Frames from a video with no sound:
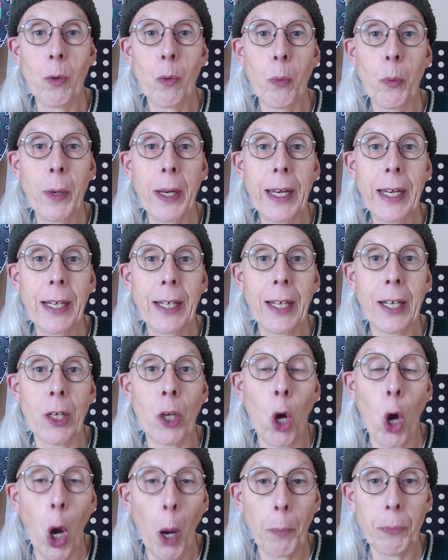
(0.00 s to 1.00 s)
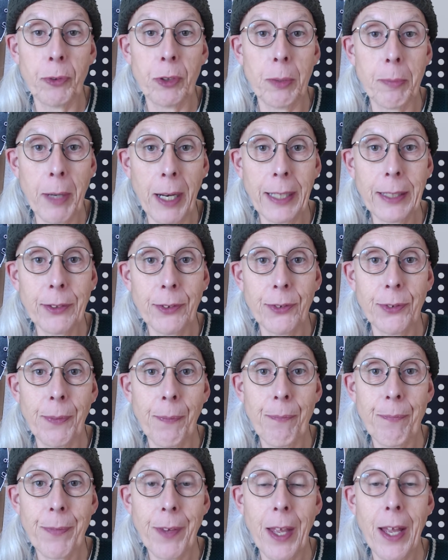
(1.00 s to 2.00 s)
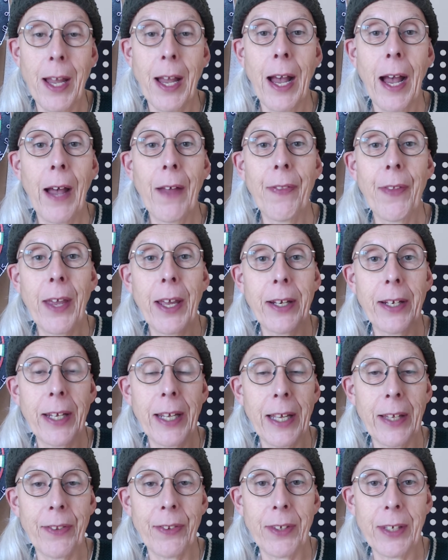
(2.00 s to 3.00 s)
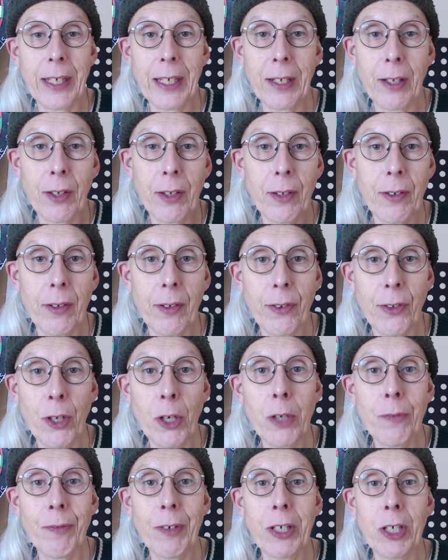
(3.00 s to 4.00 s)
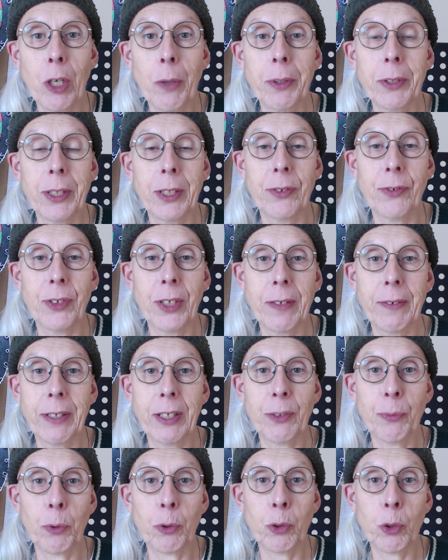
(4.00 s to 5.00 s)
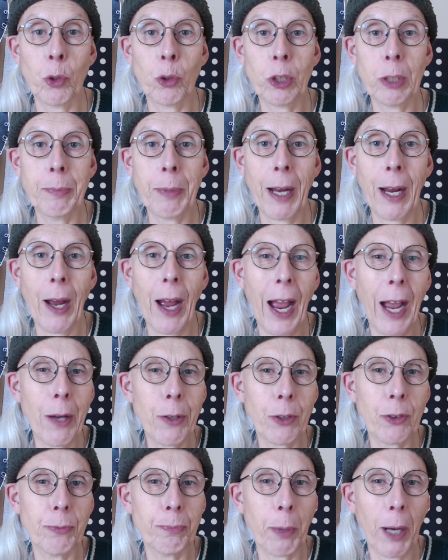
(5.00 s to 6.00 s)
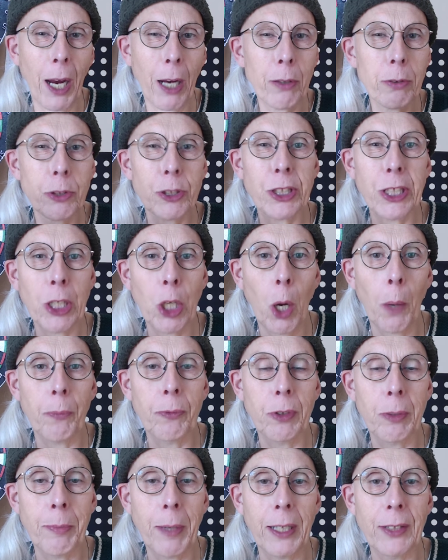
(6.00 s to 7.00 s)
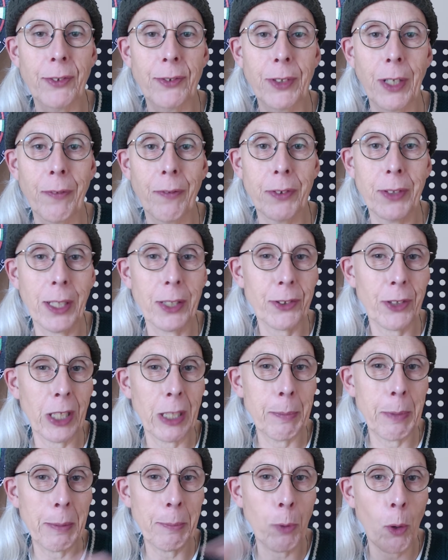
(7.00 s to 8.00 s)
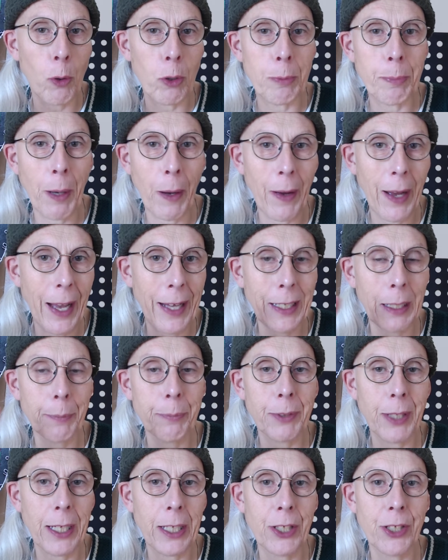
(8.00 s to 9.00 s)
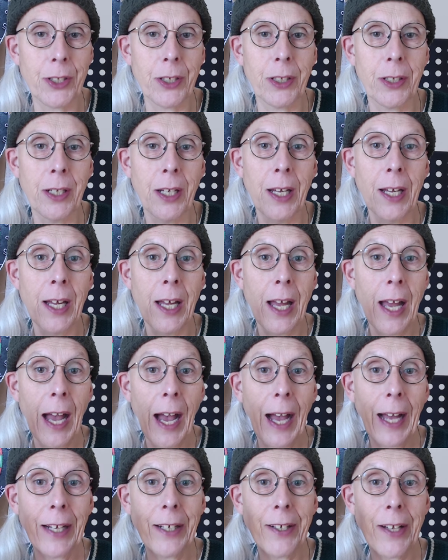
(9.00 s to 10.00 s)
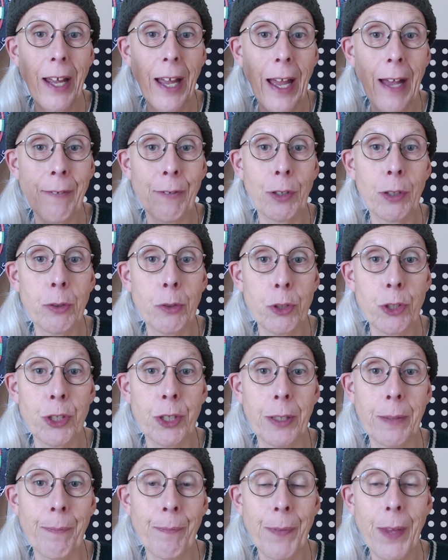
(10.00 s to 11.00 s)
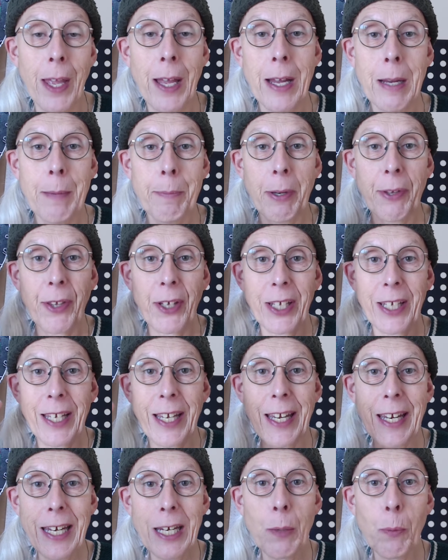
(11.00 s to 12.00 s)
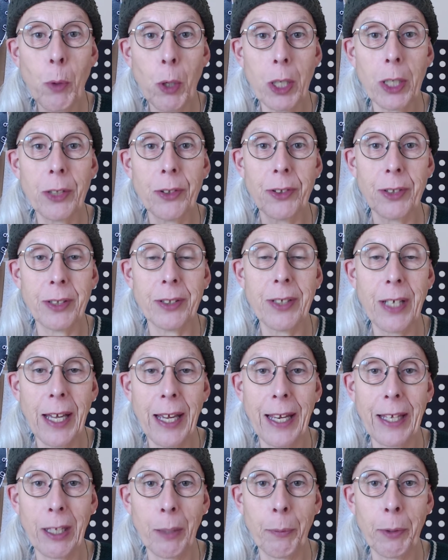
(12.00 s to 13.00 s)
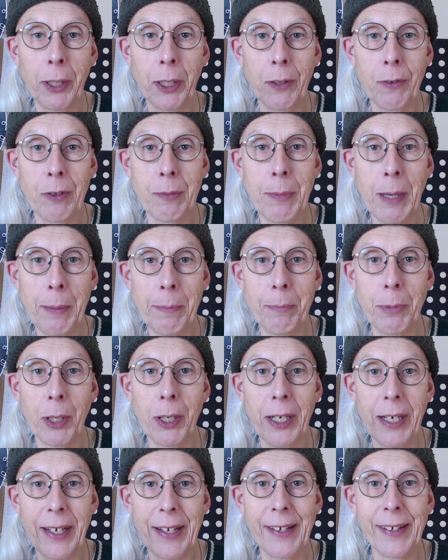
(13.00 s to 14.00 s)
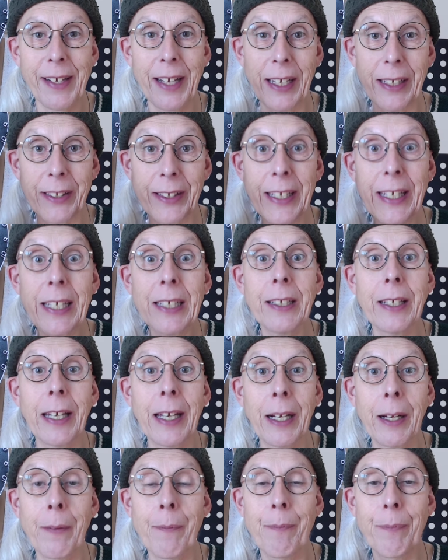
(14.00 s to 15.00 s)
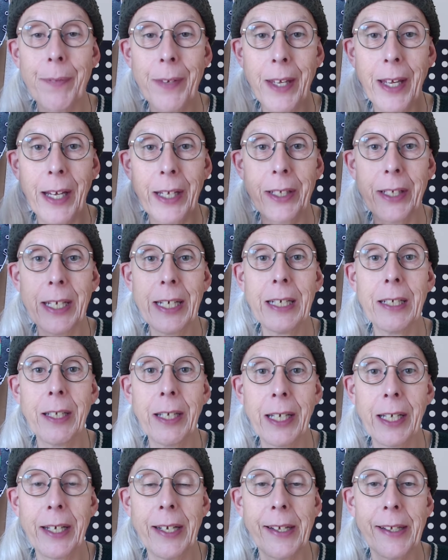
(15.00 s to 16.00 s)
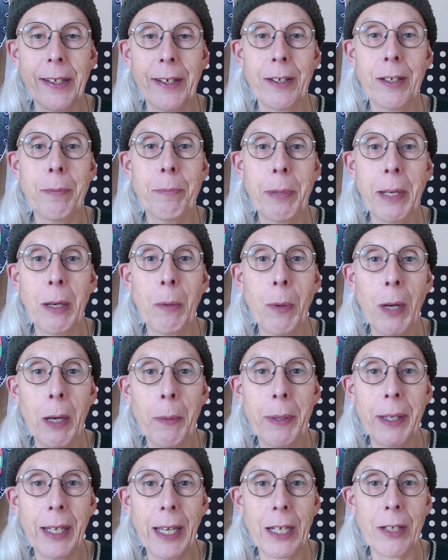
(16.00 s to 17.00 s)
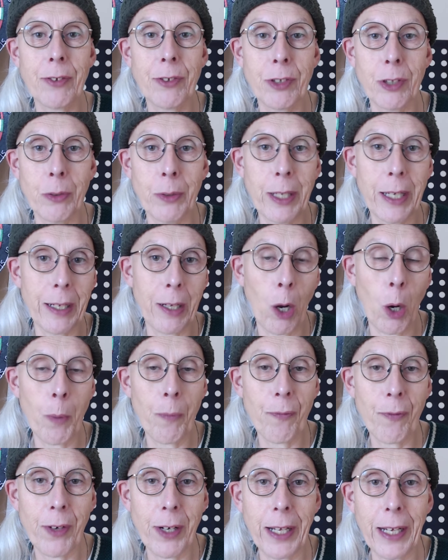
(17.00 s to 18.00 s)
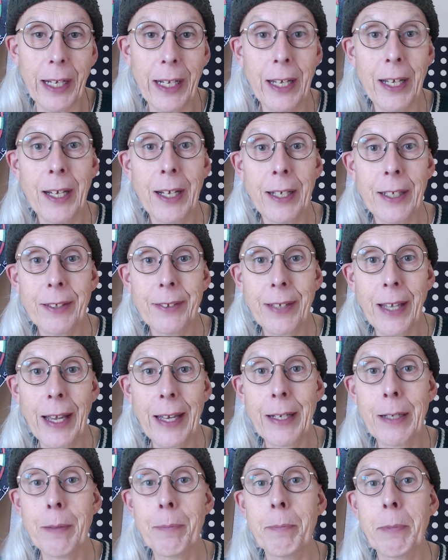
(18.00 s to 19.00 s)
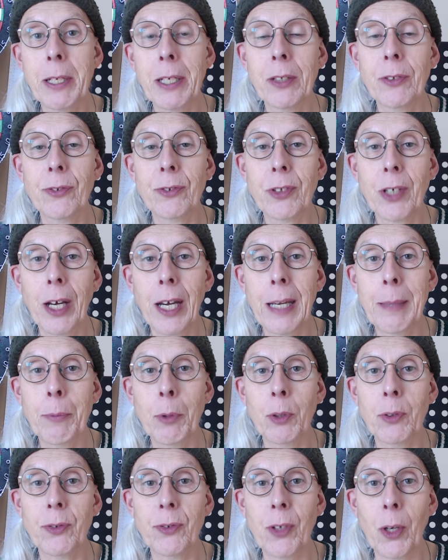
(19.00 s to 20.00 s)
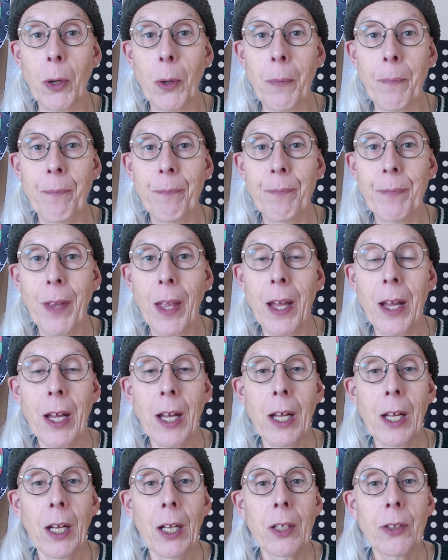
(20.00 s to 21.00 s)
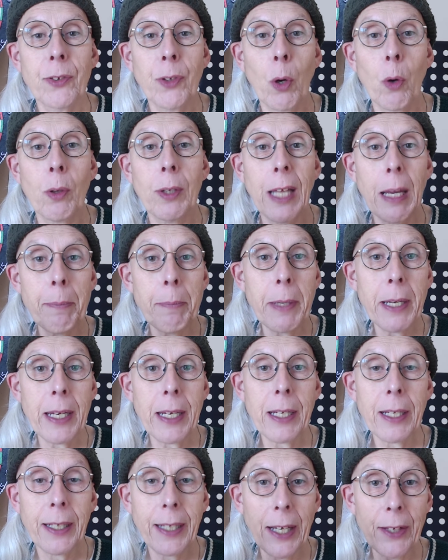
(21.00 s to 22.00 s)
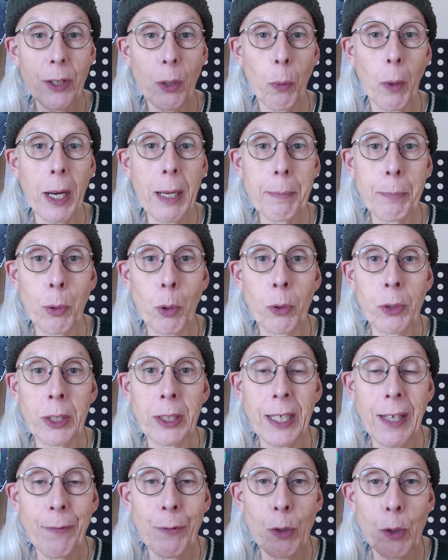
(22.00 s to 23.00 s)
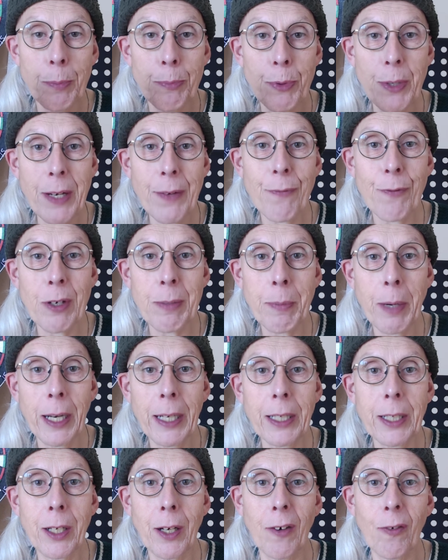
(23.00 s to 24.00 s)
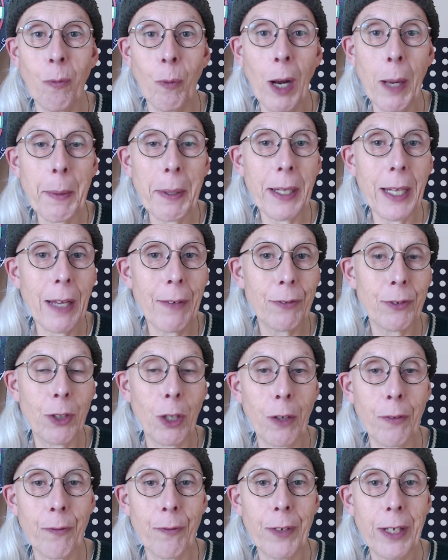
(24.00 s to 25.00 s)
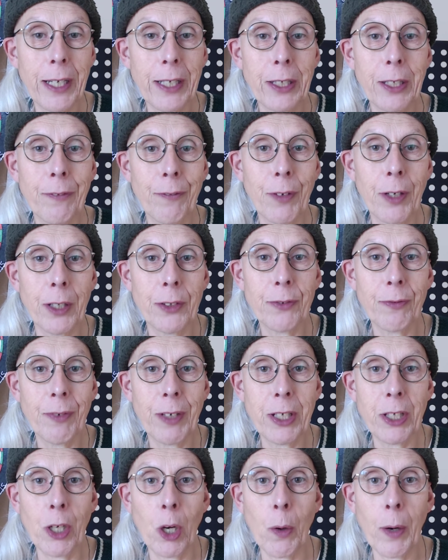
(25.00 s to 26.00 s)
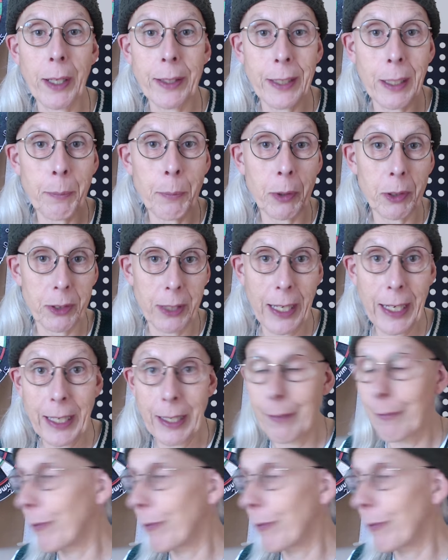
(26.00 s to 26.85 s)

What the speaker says: we can optimize. And then in the third video in this series, we'll talk about how does biology optimize stuff, and that's going to be more about adaptation and evolution. But the key word today that we're going to remember is annealing. Annealing is going to be where we get to in hopefully 10 minutes time or so. So let me get the whiteboard and give you a brief reminder of where we left off in the first video, and then we'll take